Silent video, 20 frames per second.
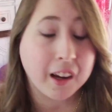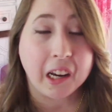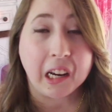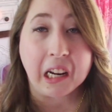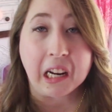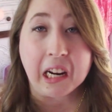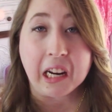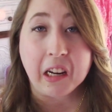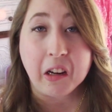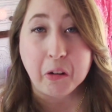
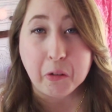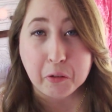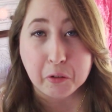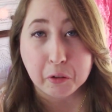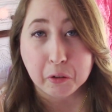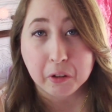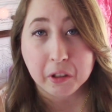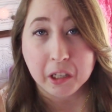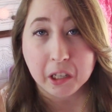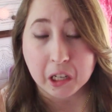I
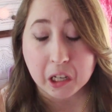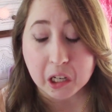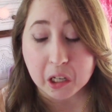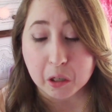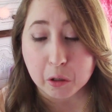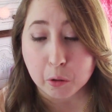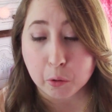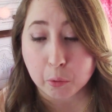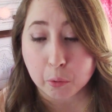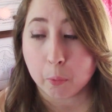usually
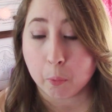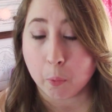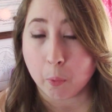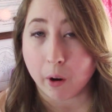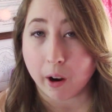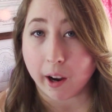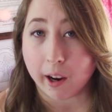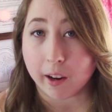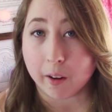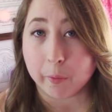know
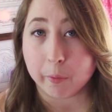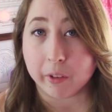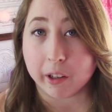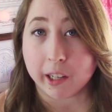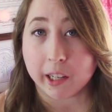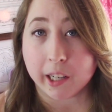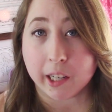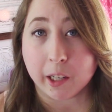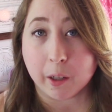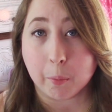why I'm
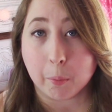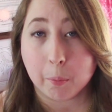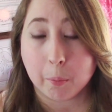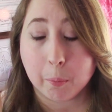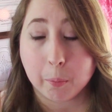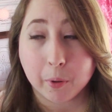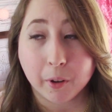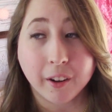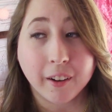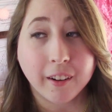reading a
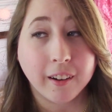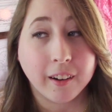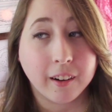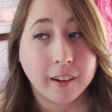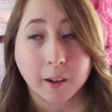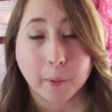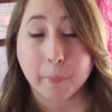book.